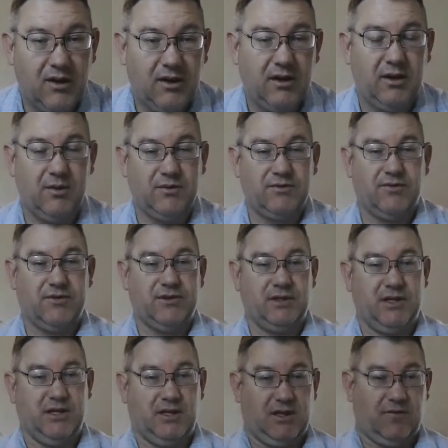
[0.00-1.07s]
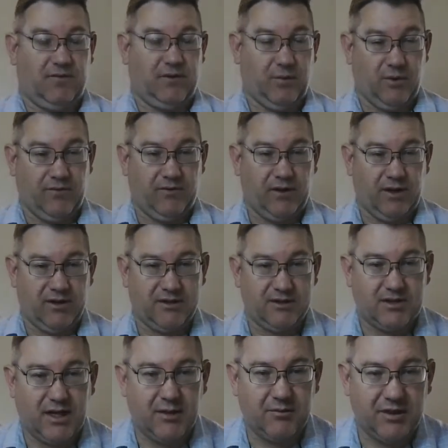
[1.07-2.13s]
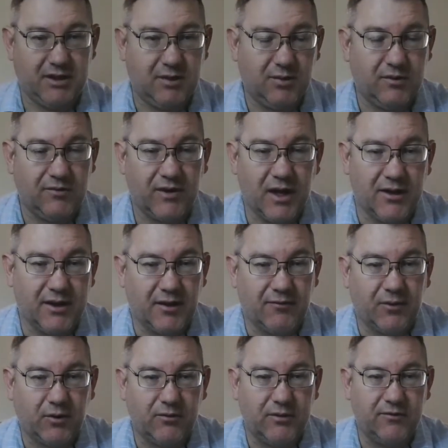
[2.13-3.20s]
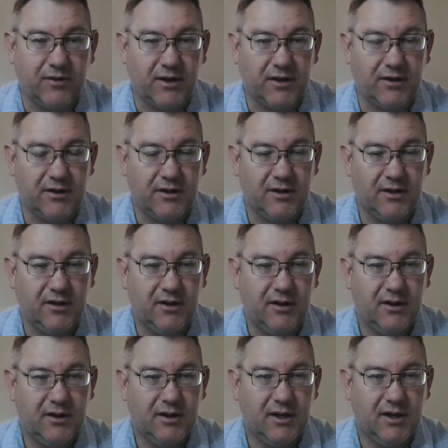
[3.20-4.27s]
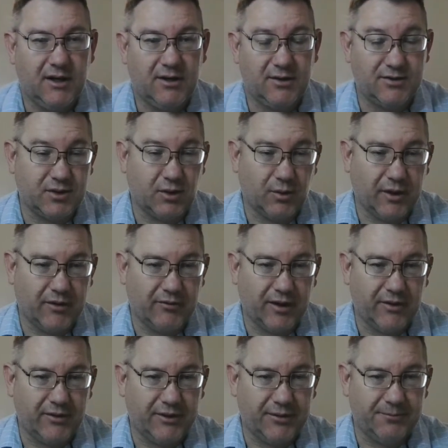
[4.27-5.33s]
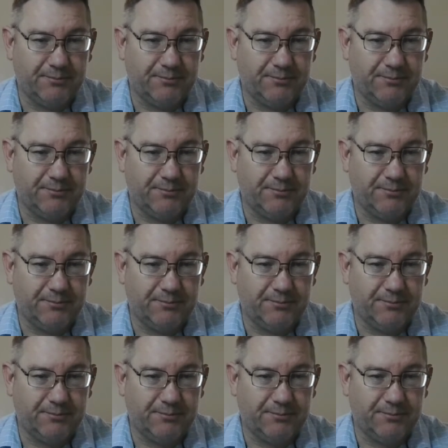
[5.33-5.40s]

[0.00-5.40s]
if he would have done this timely, he would have gotten that full refund. And there was no way around it.